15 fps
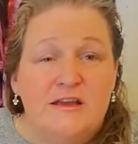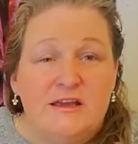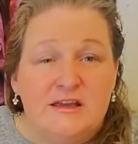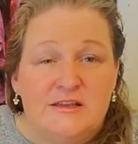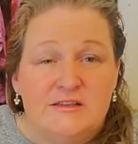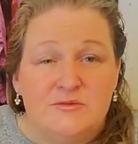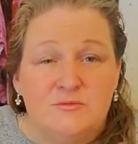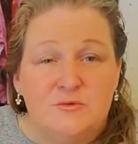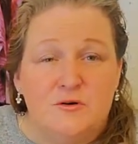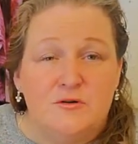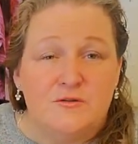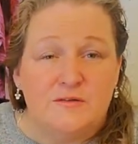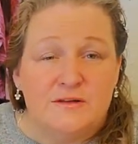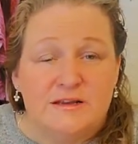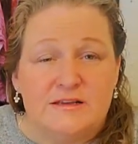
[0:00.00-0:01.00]
It's more
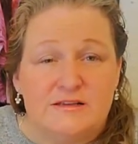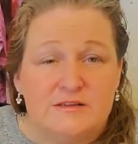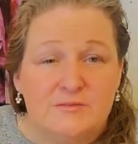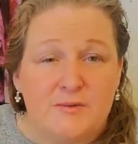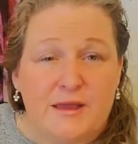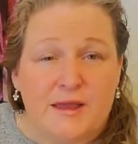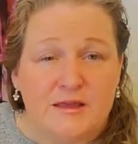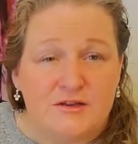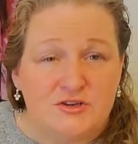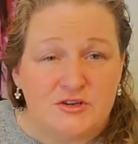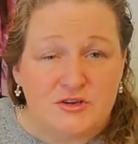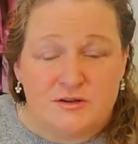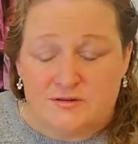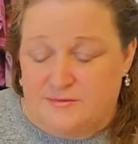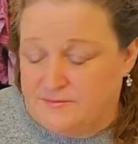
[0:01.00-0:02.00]
of an
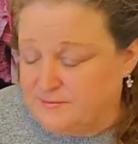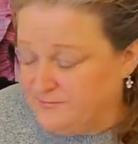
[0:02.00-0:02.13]
expansion.